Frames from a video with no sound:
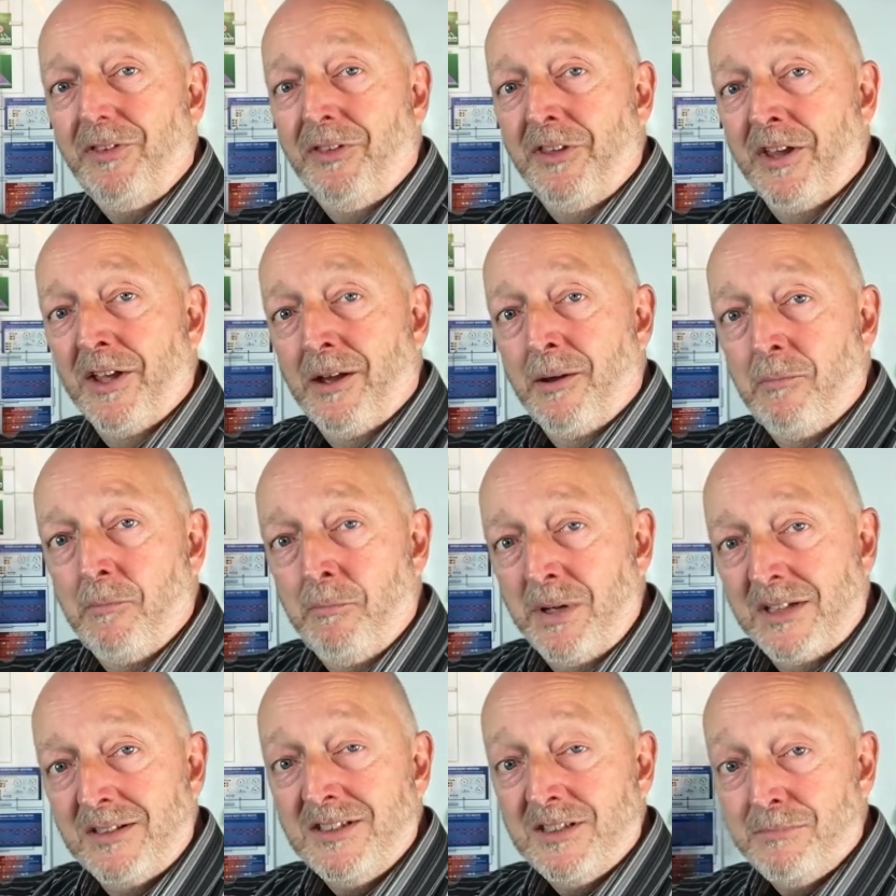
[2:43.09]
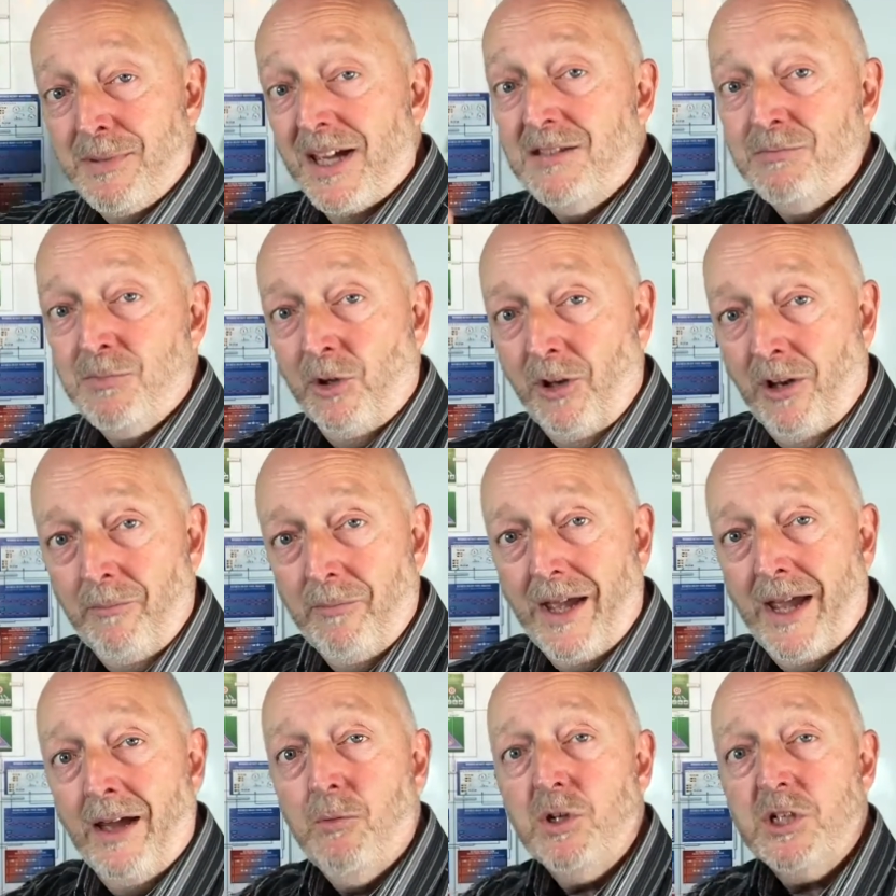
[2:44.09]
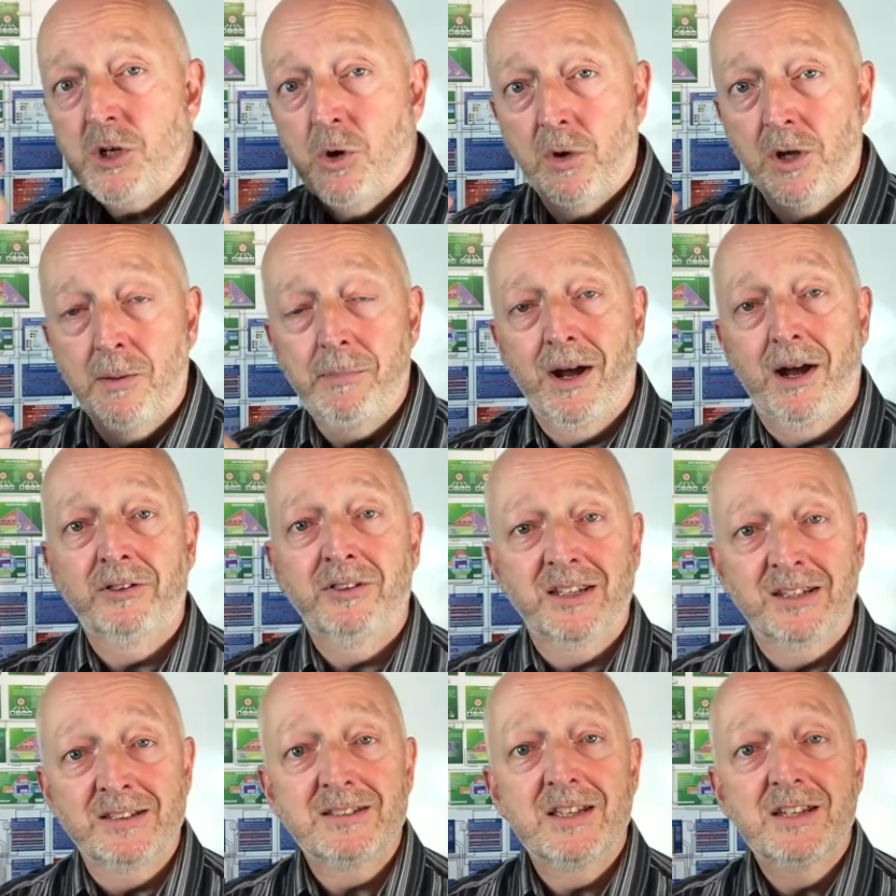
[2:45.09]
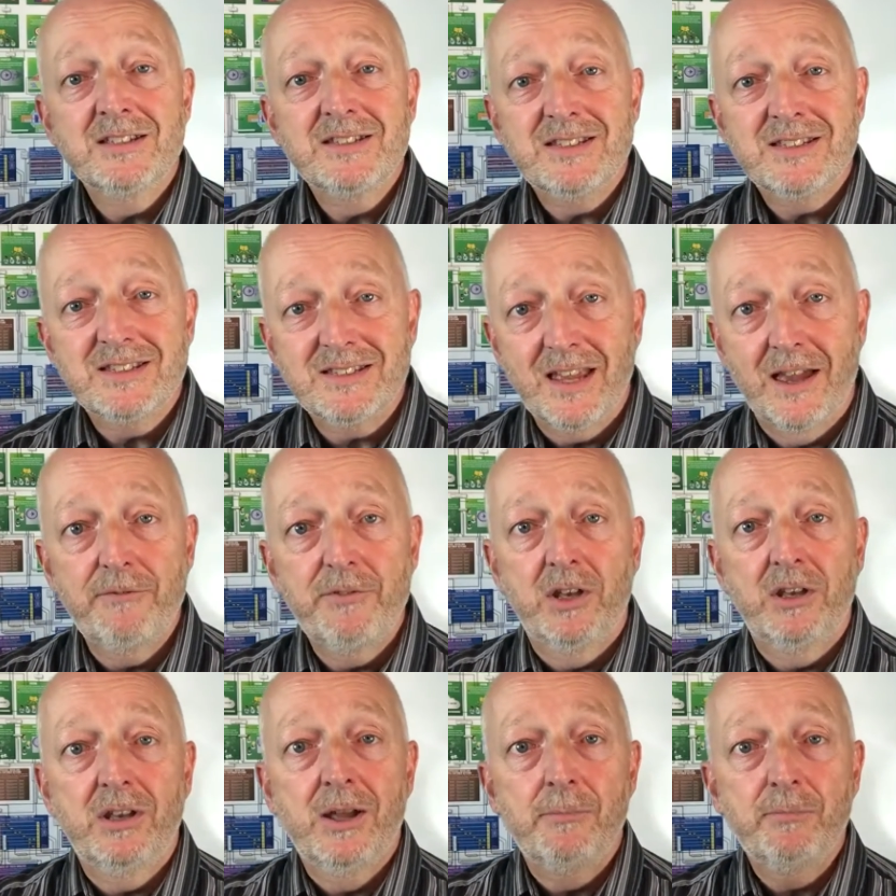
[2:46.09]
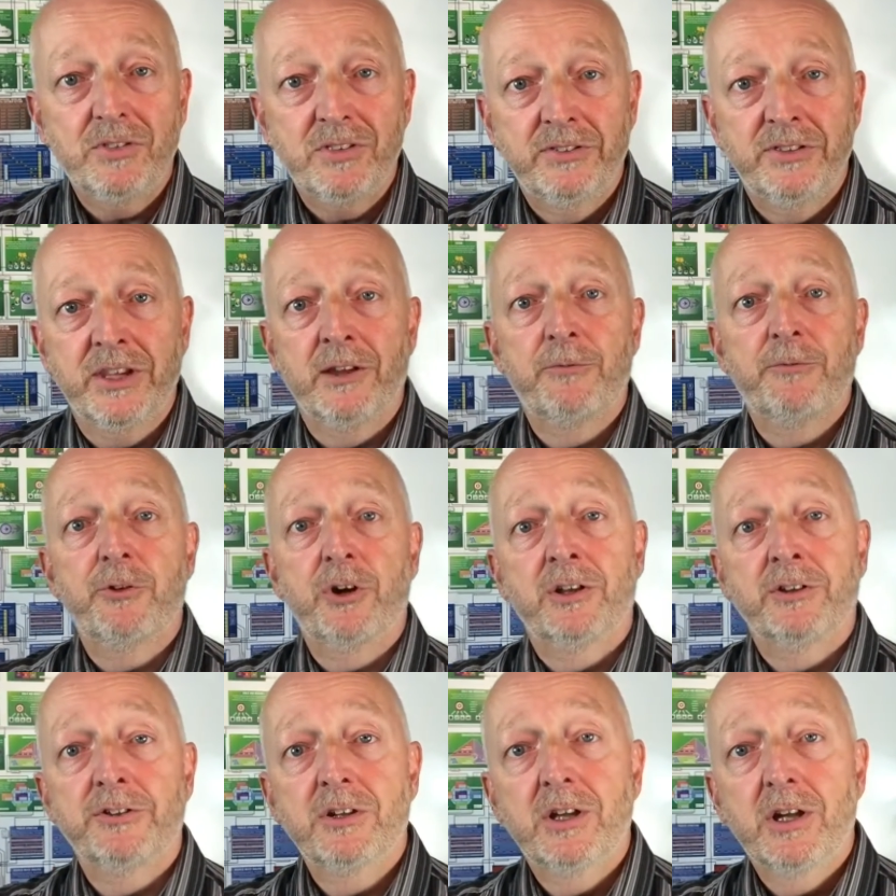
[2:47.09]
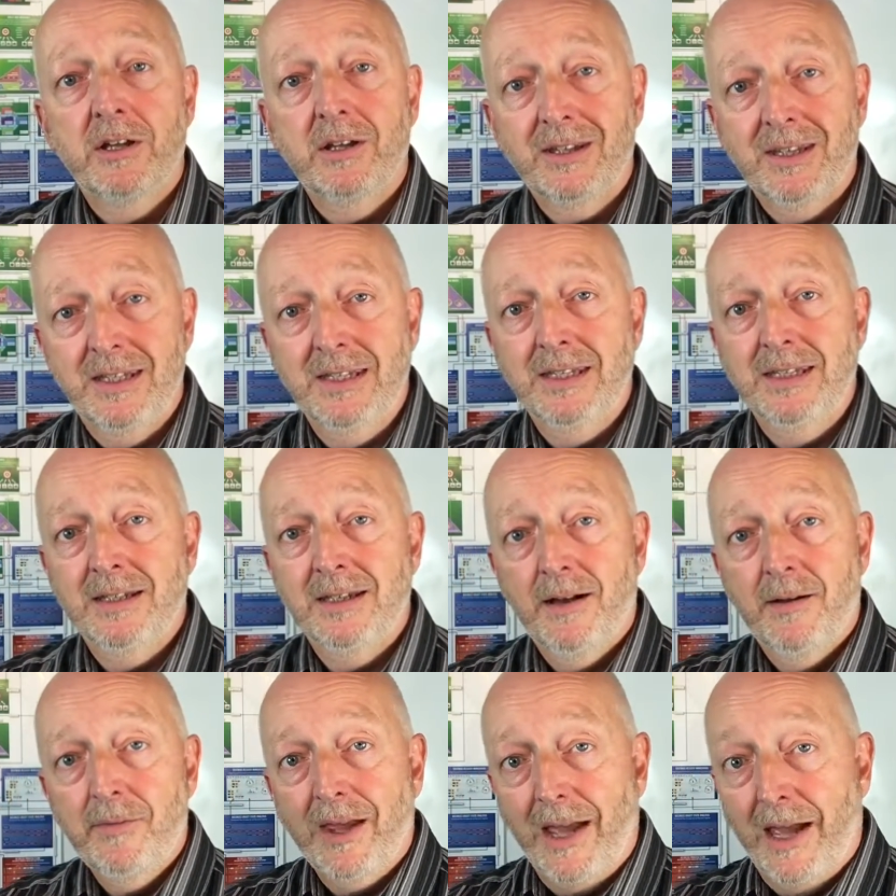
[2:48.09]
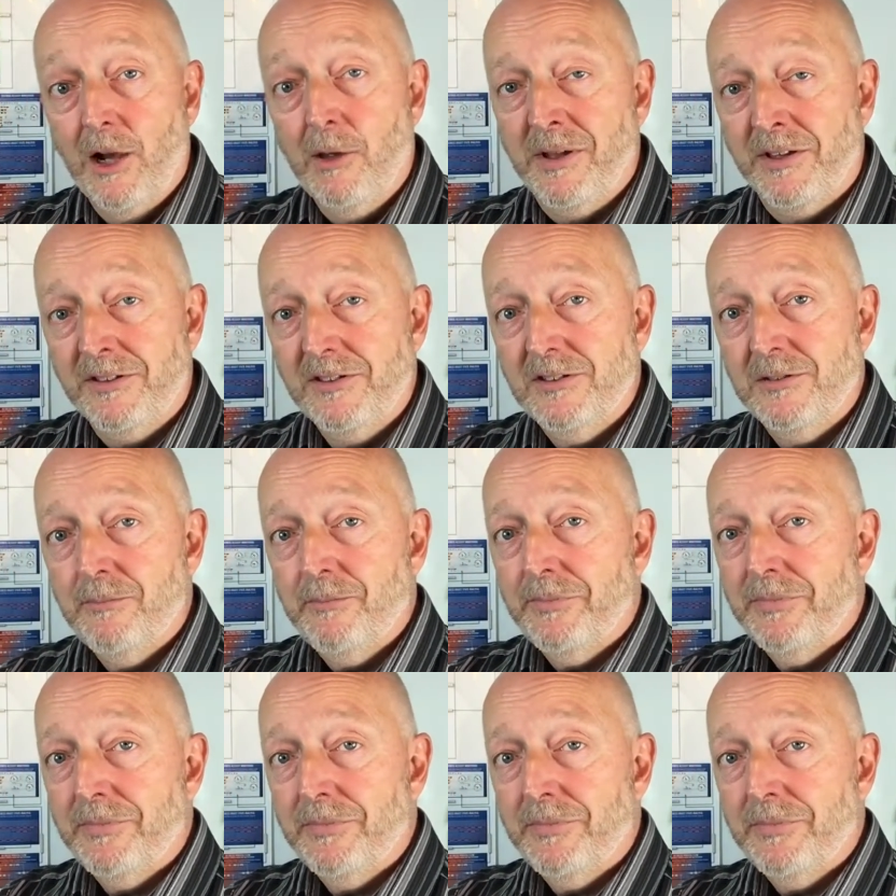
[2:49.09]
the business base model, and we talk about these 7 different key elements.